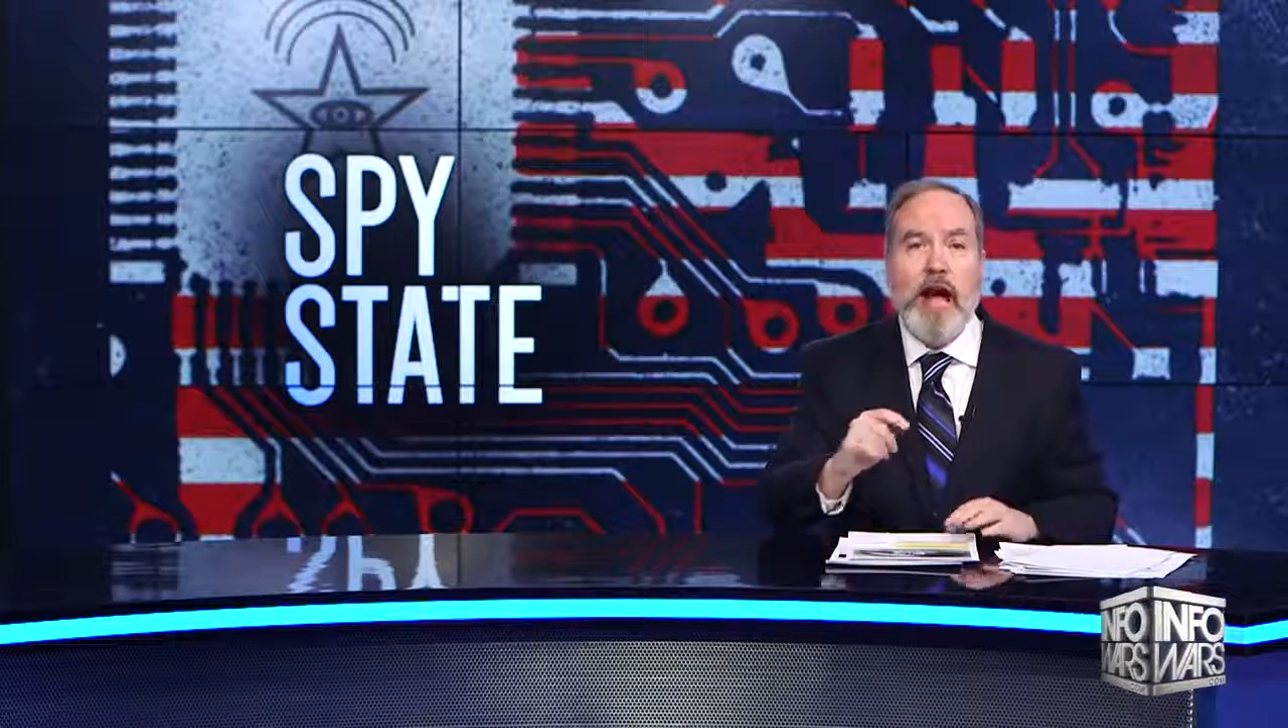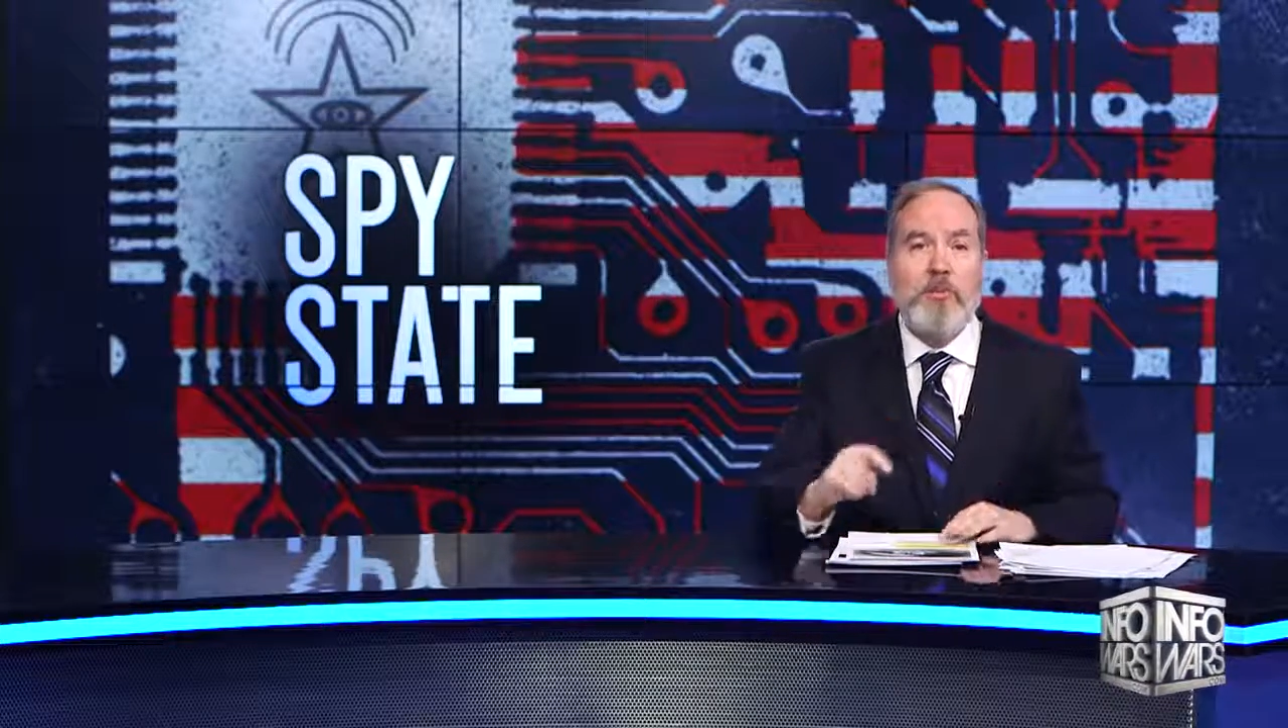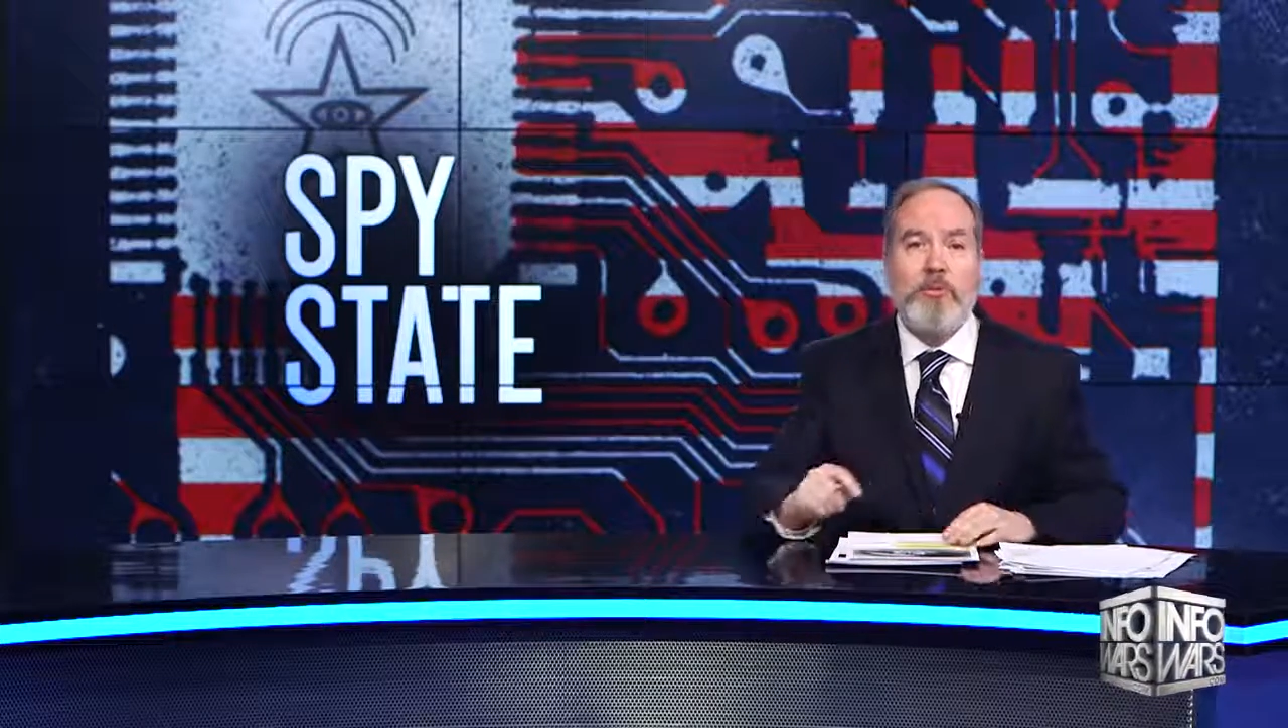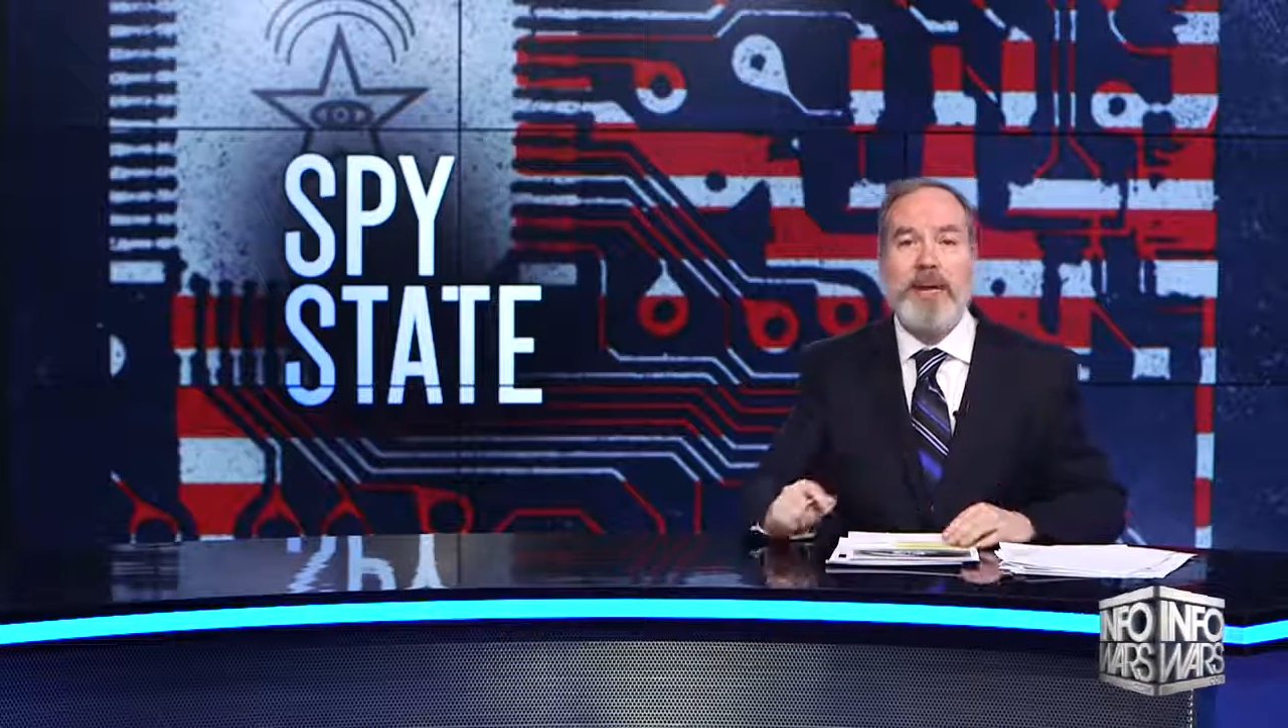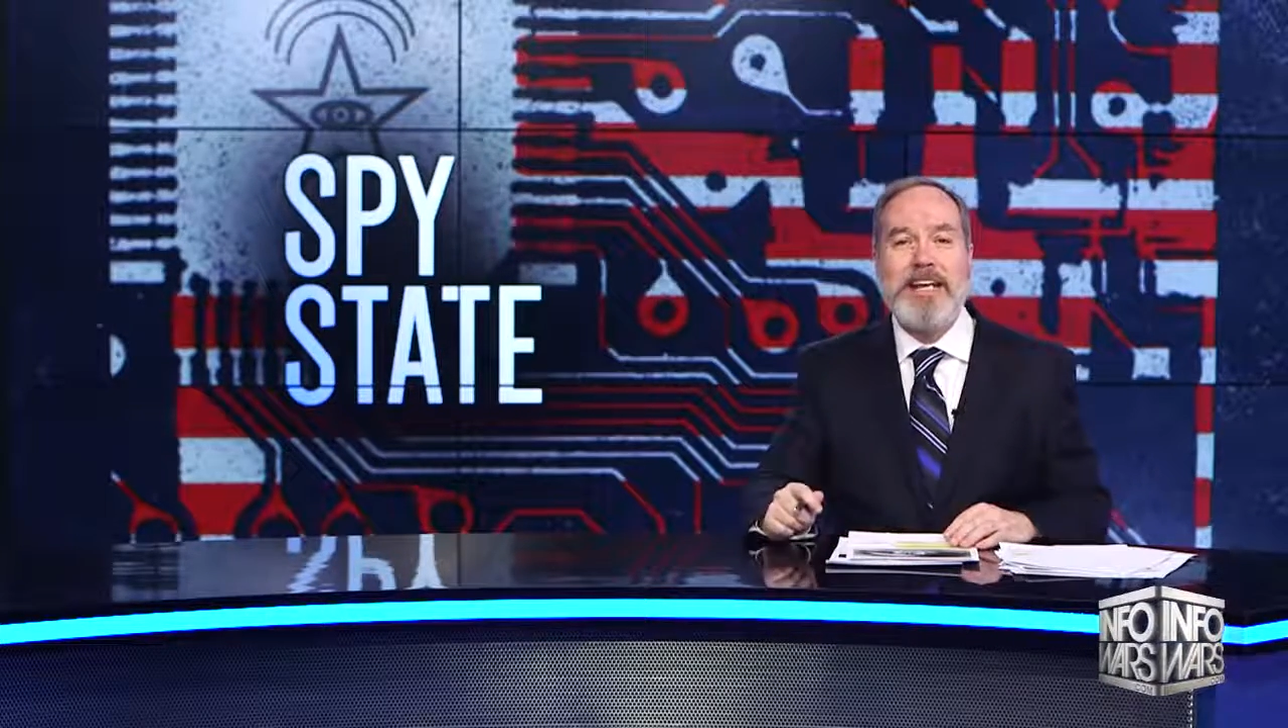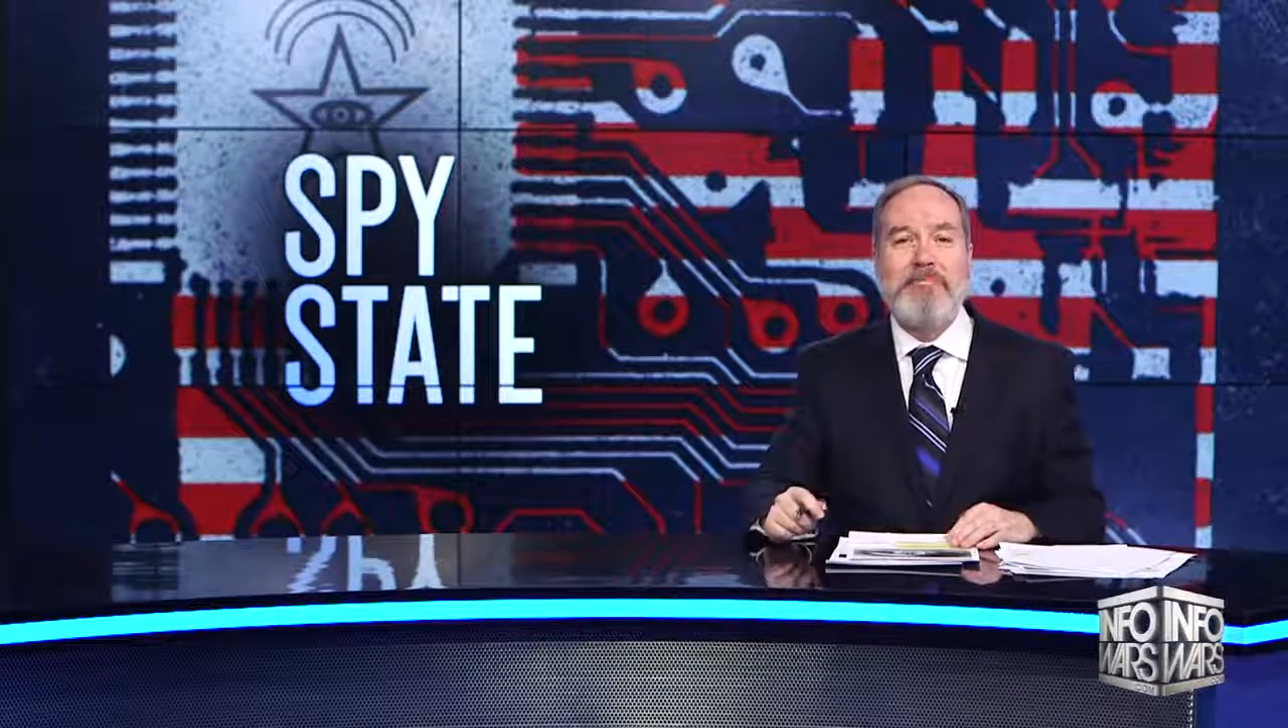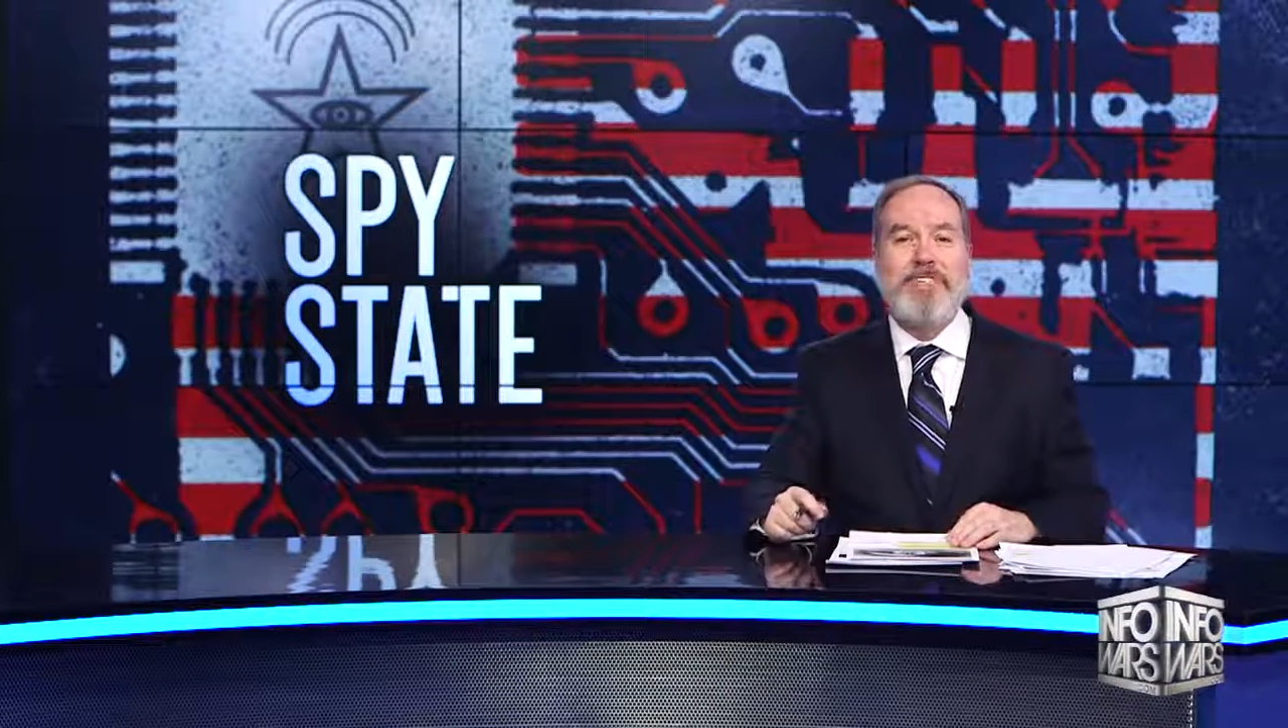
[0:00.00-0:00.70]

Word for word: operating